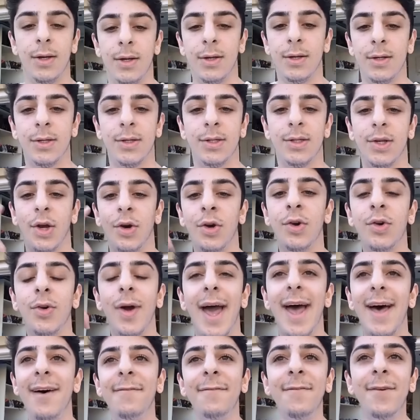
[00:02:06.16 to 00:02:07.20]
So
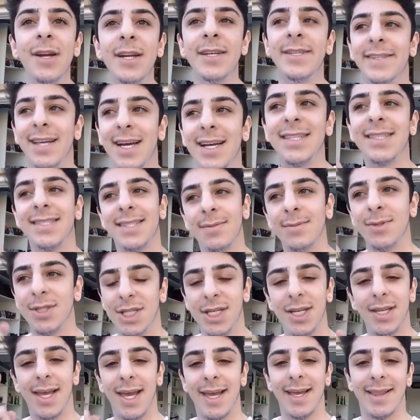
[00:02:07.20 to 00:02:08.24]
whoever does some shit
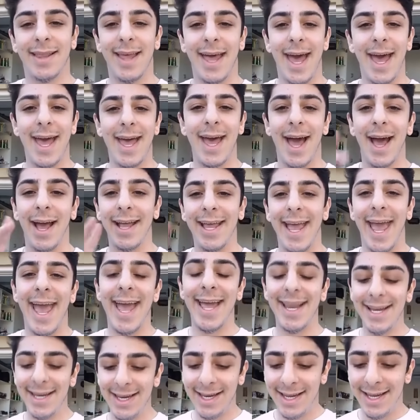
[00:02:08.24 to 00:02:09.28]
like that
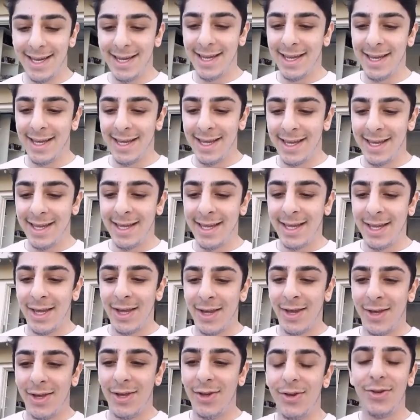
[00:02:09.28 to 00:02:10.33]
again...
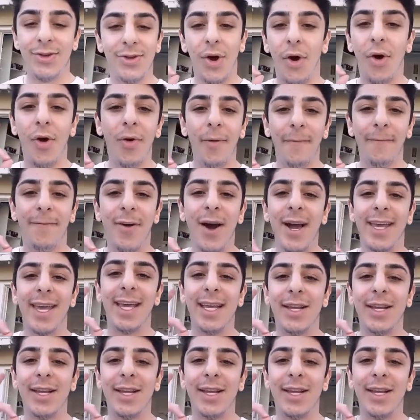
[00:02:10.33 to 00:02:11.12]
You don't fucking